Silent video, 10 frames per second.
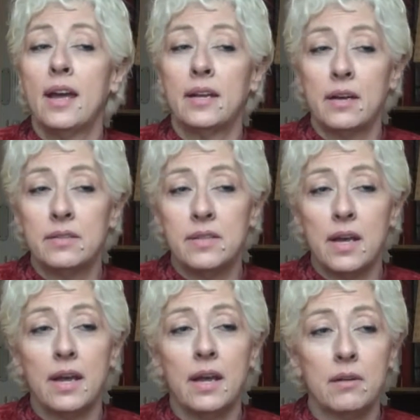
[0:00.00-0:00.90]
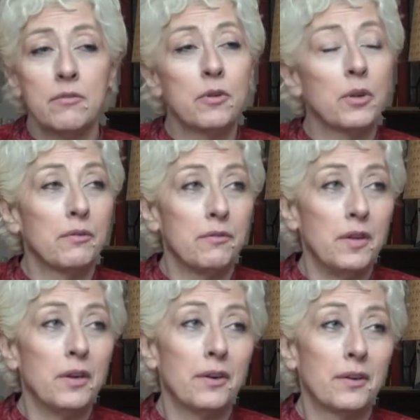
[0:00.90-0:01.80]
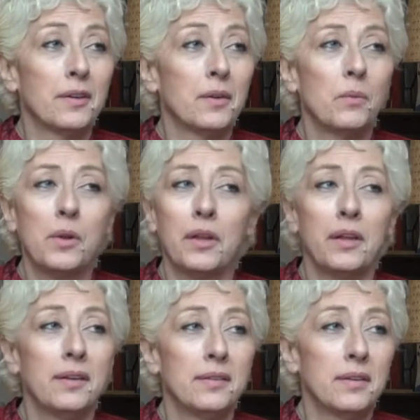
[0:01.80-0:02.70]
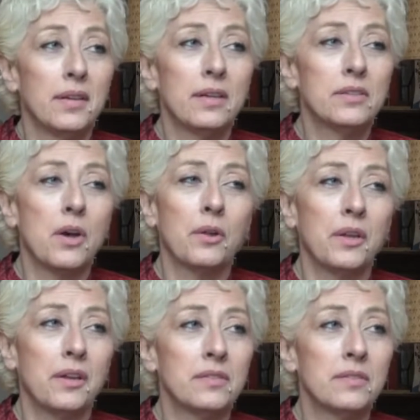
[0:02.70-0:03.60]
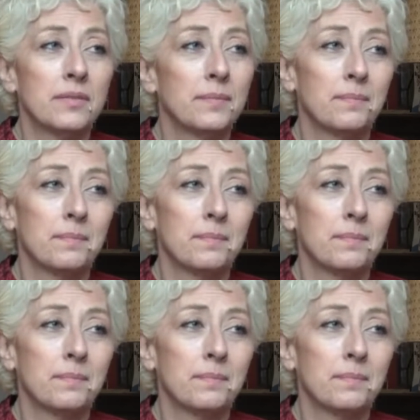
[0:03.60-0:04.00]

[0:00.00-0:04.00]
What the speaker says: And I say a handful of fear, really, is all it is.